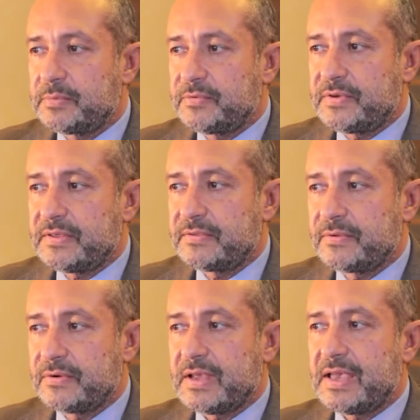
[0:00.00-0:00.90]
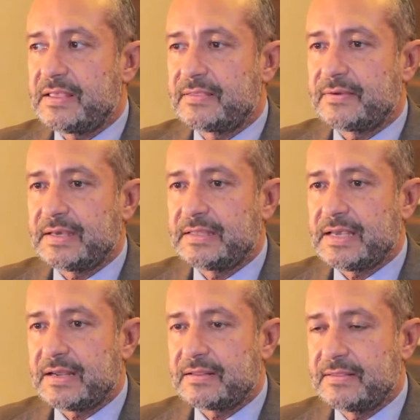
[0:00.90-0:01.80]
Professor Enzo
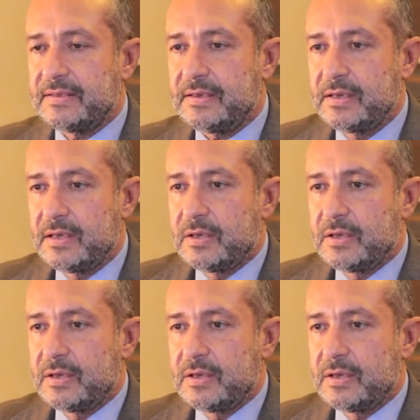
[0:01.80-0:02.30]
Catarzi,